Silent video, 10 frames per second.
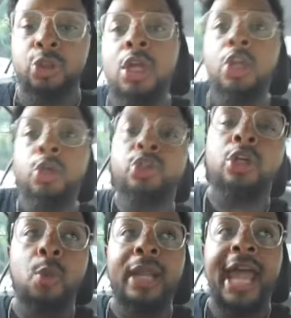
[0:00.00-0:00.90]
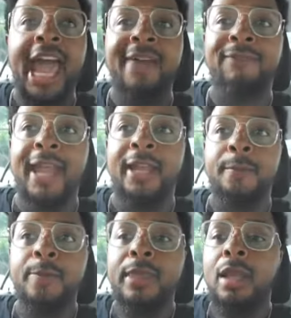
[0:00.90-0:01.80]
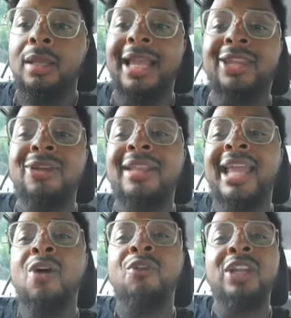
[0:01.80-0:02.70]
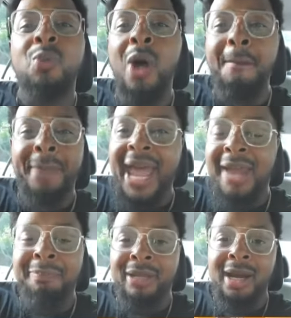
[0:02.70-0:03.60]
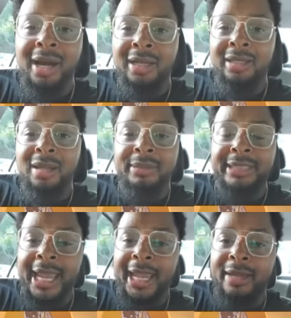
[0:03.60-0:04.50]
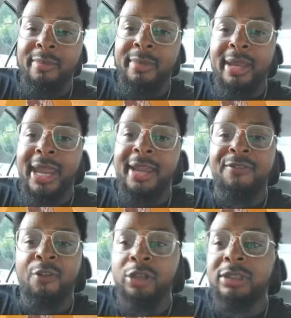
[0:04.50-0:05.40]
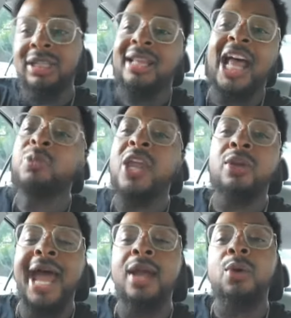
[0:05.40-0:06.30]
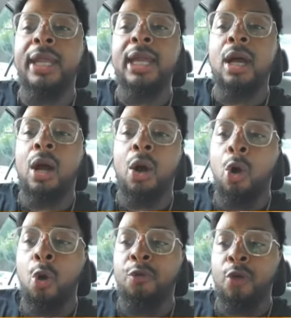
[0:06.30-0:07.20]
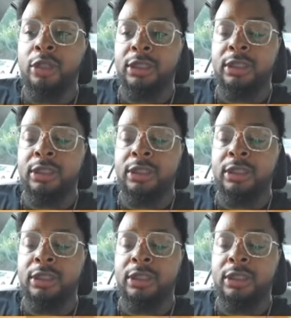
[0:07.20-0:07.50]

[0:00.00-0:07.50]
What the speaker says: you sort of want to have that. Like they don't really want bad blood. You know what I'm saying? In verses. That's why you're not gonna get a whole versus